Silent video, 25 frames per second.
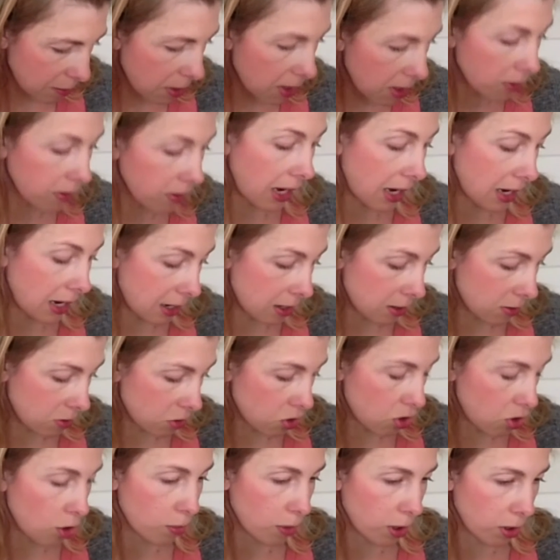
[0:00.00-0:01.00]

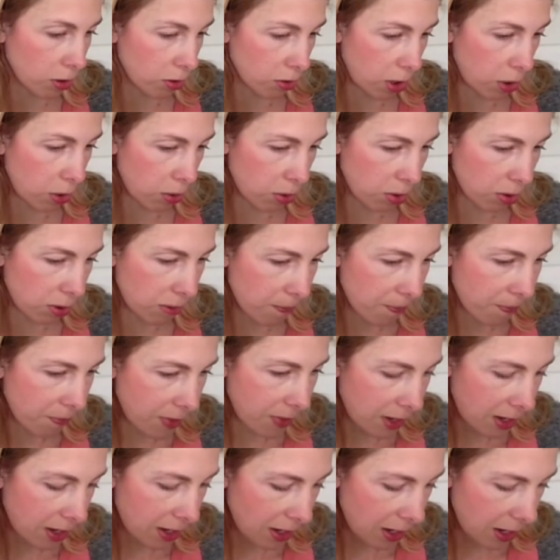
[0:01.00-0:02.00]
stimulated tumor growth.
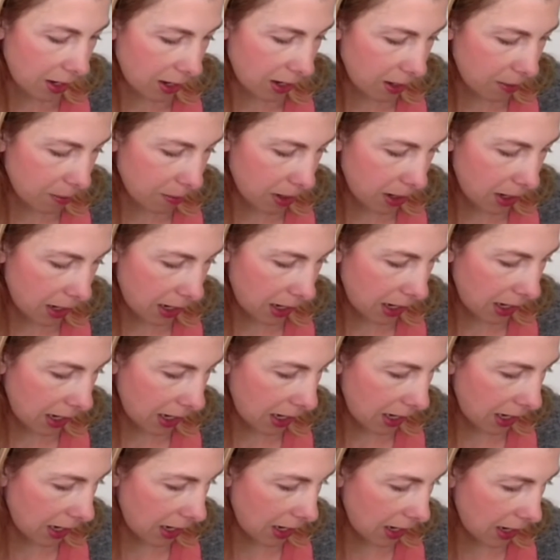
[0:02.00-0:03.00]
Um,
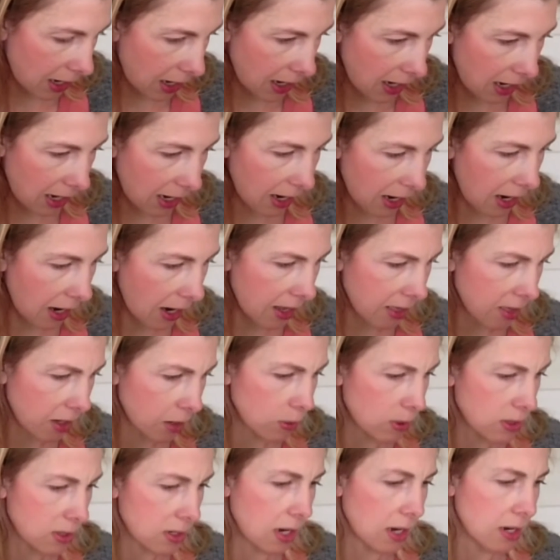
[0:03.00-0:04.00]

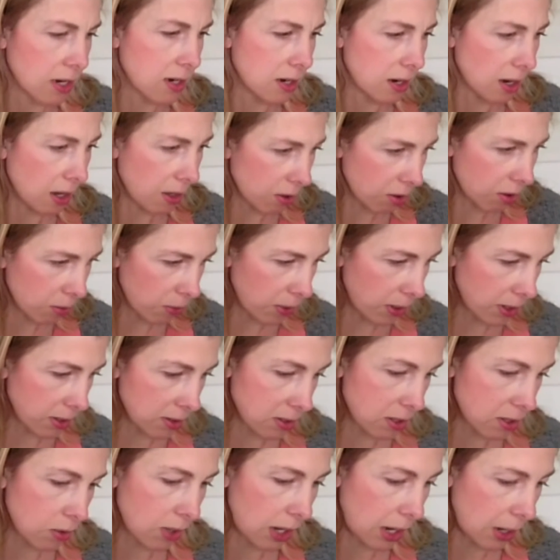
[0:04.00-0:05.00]
there was another
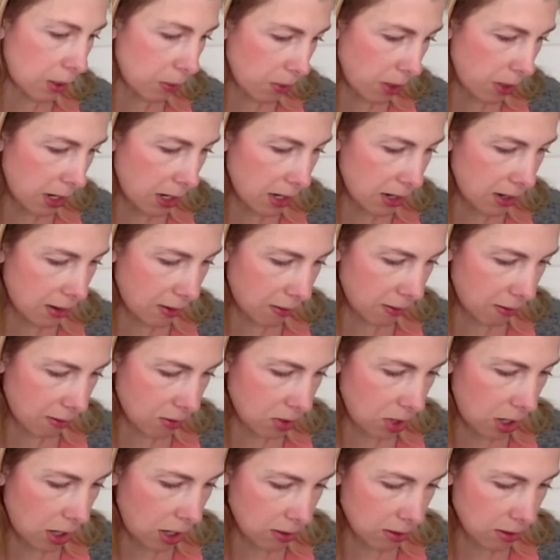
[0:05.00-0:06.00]
one. So that one
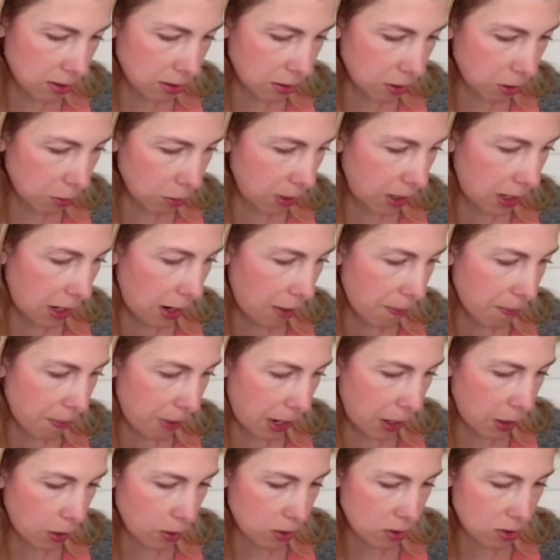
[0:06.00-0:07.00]
talks a little bit
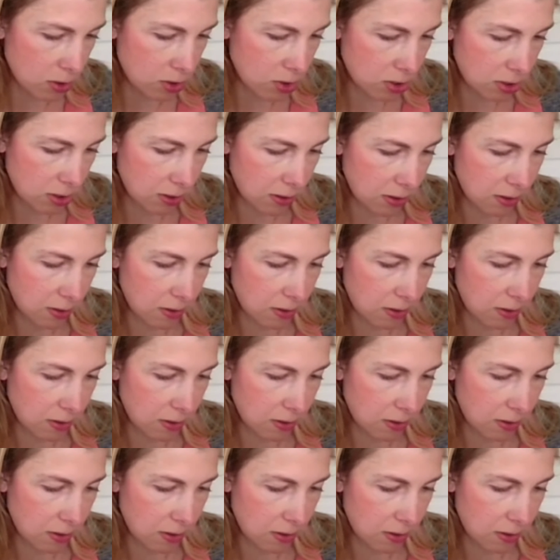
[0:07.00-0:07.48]
about,